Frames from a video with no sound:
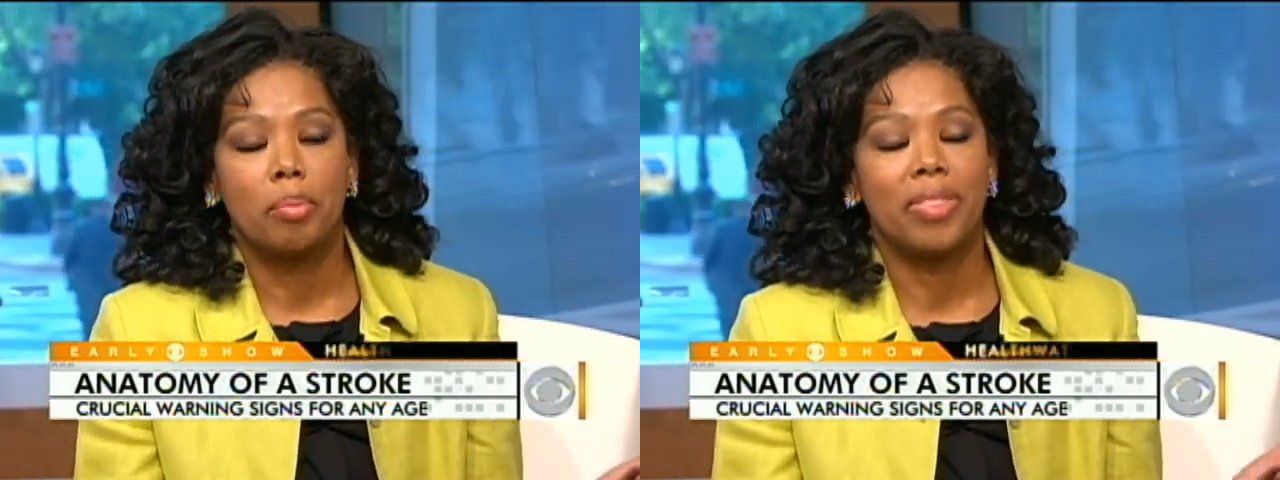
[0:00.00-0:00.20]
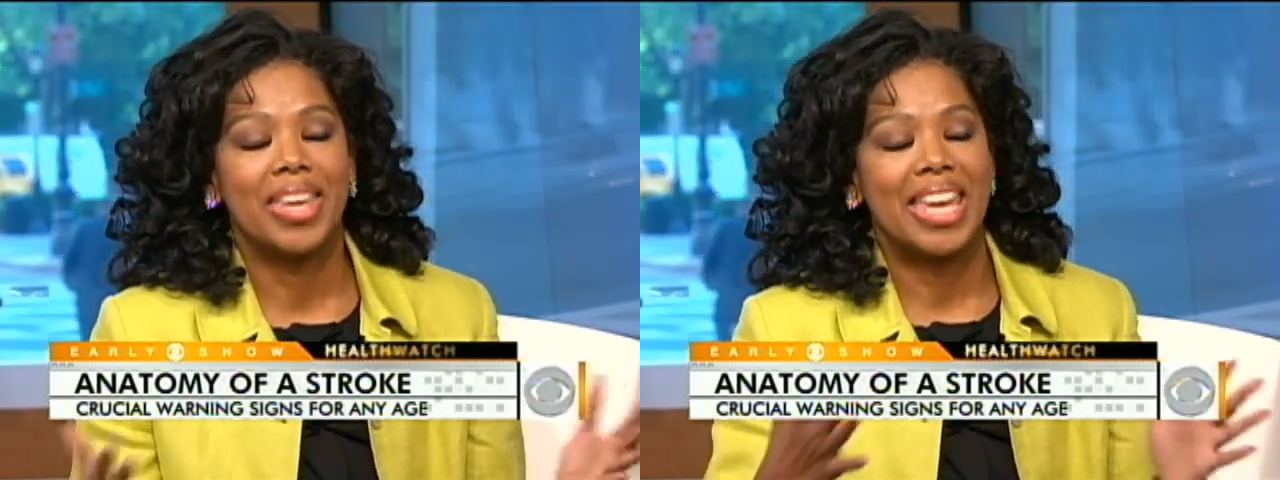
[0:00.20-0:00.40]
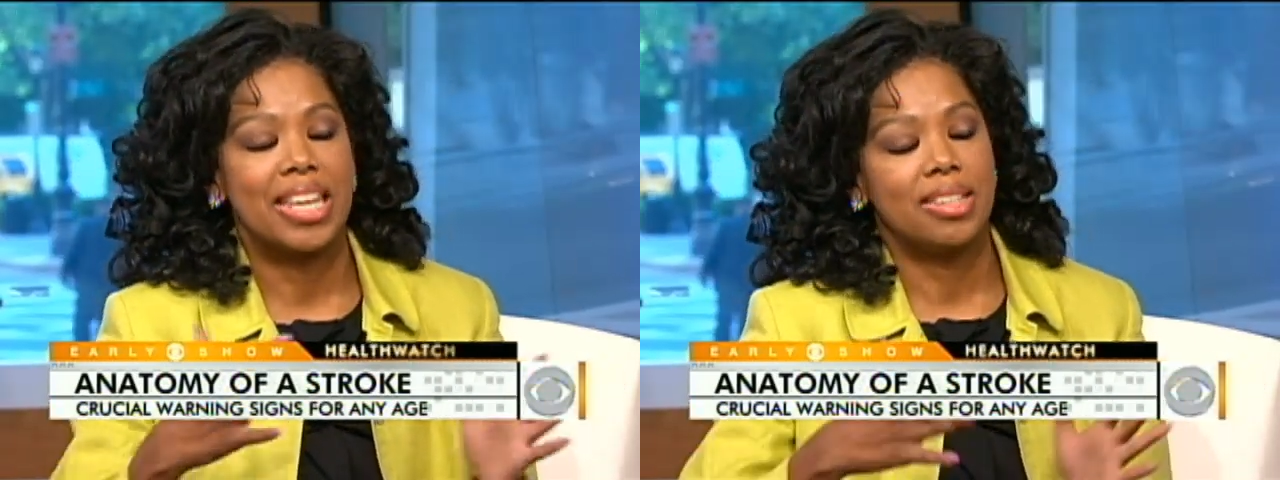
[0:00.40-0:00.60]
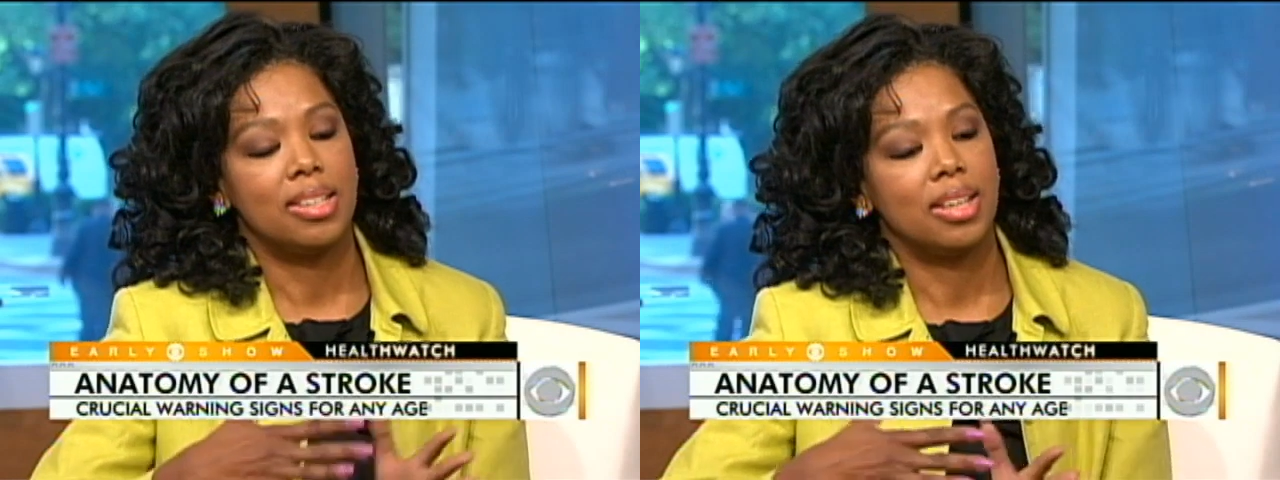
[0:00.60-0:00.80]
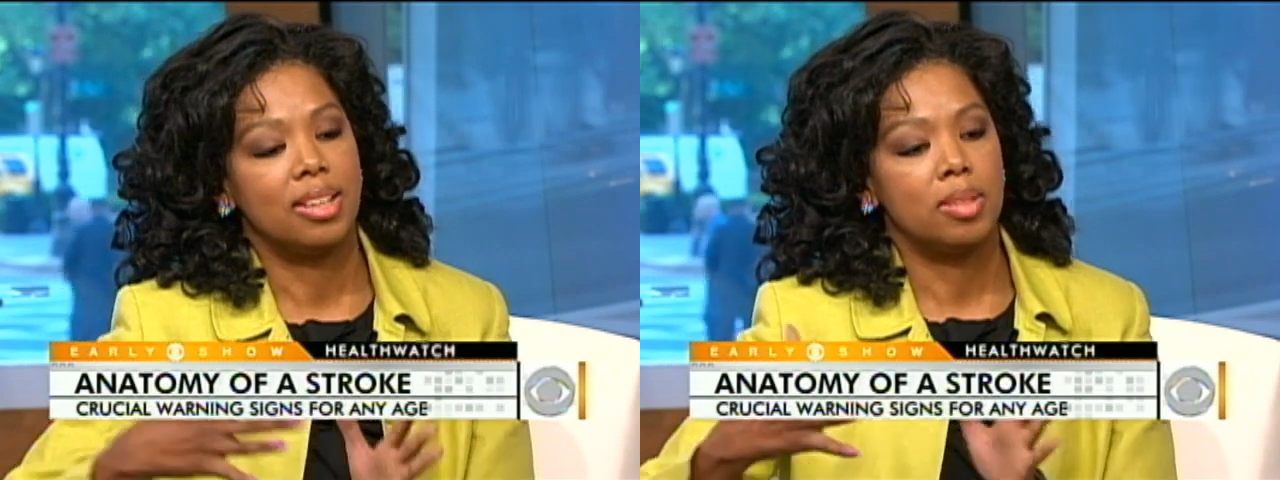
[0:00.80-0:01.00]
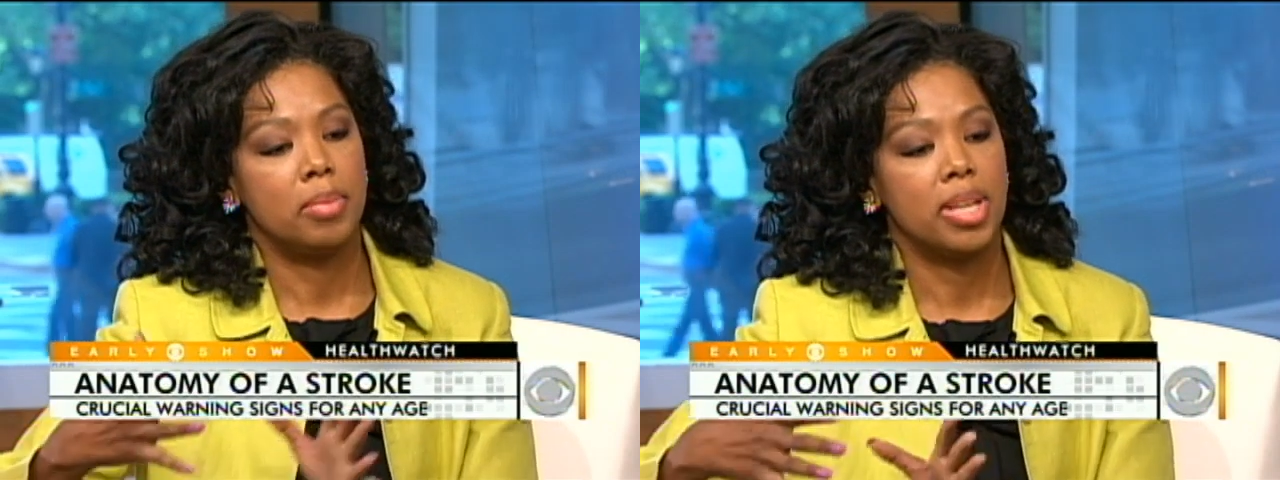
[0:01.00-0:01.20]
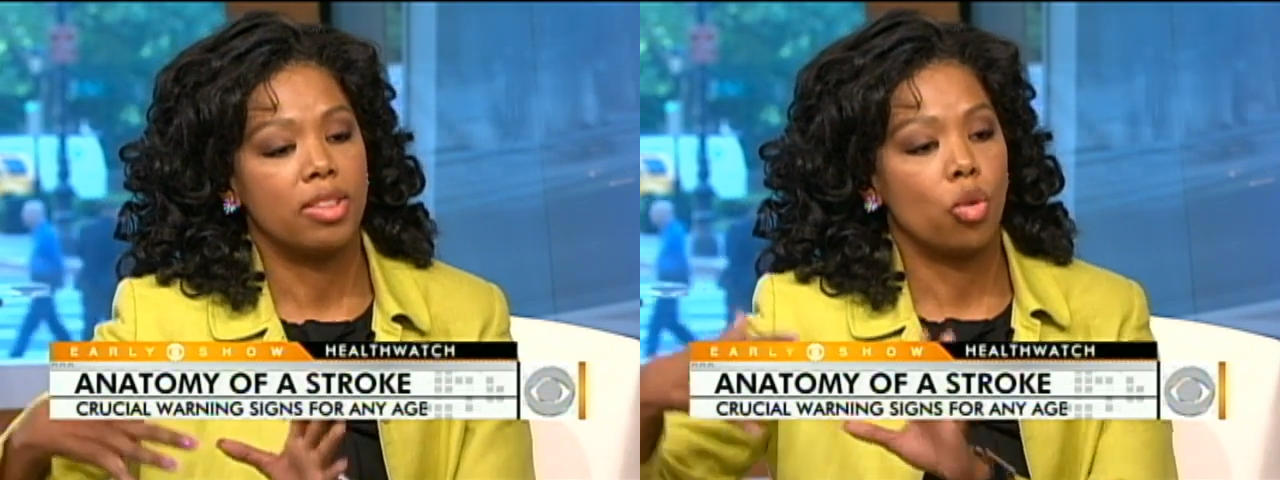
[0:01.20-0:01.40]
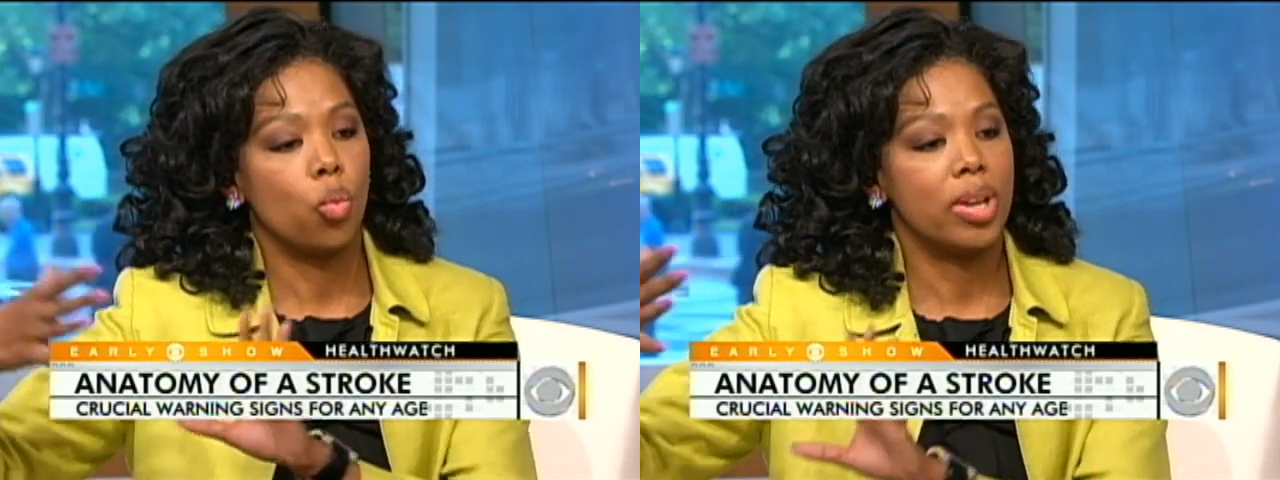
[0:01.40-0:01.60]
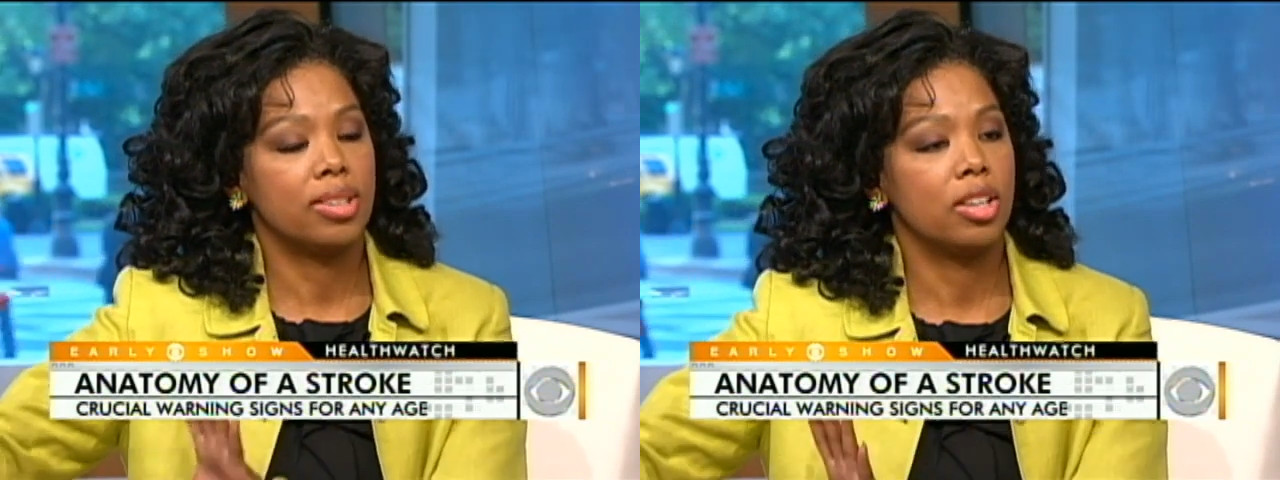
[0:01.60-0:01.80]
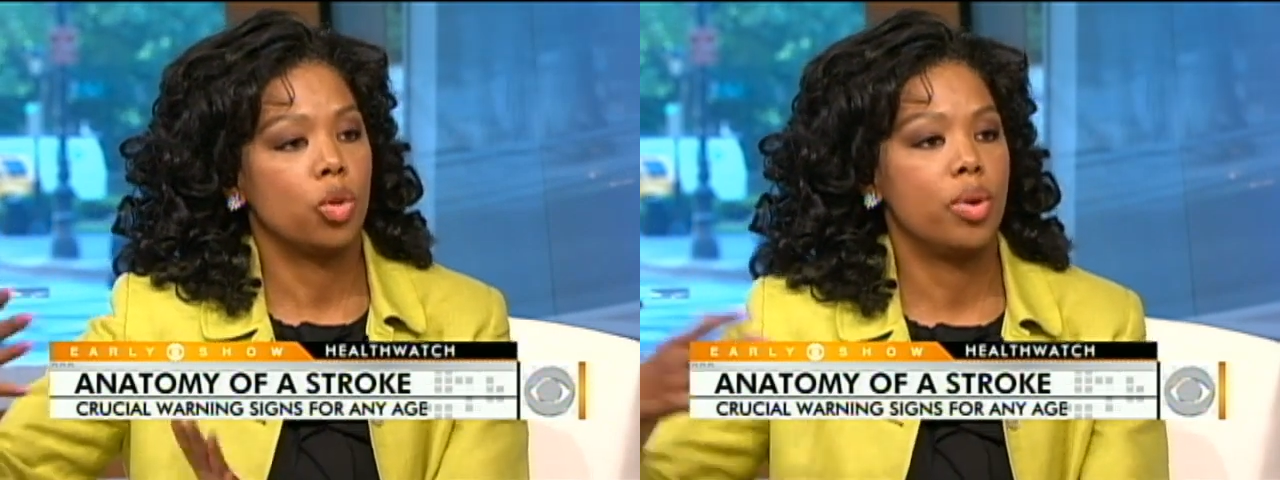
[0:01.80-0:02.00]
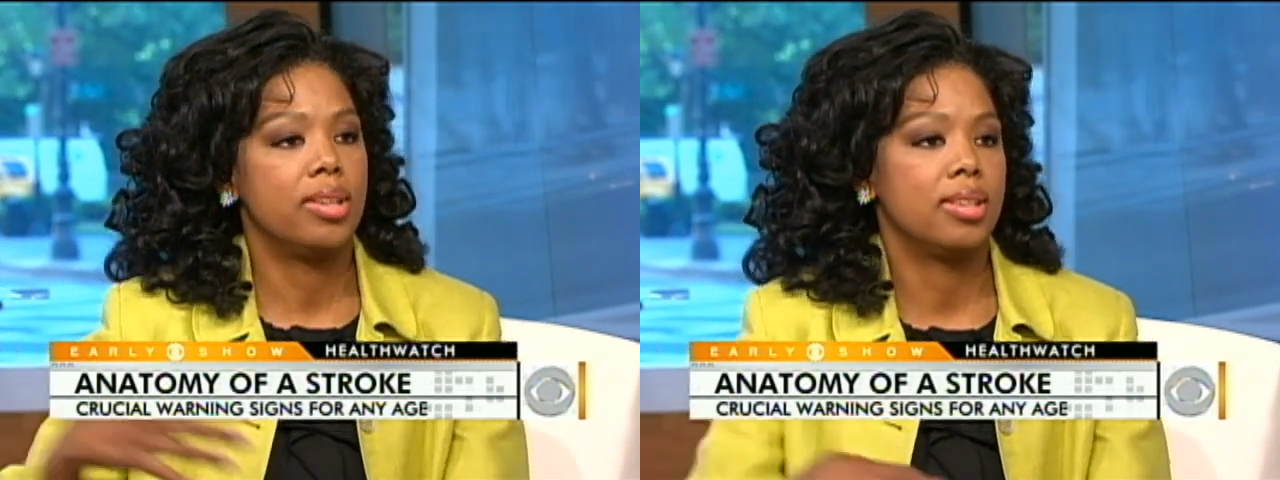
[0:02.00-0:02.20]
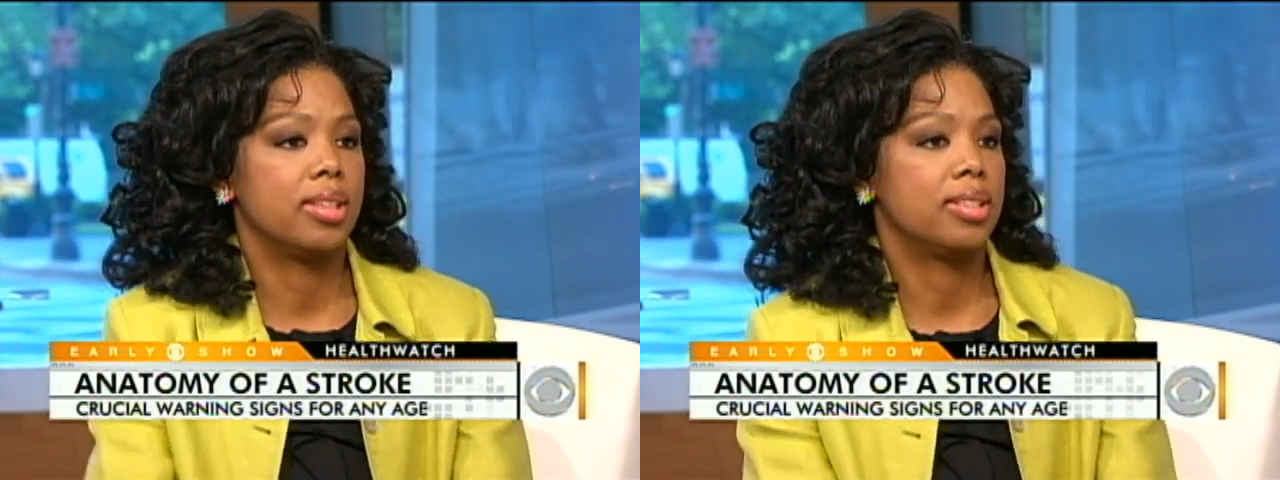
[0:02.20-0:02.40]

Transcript: But the incidence, meaning the risk increases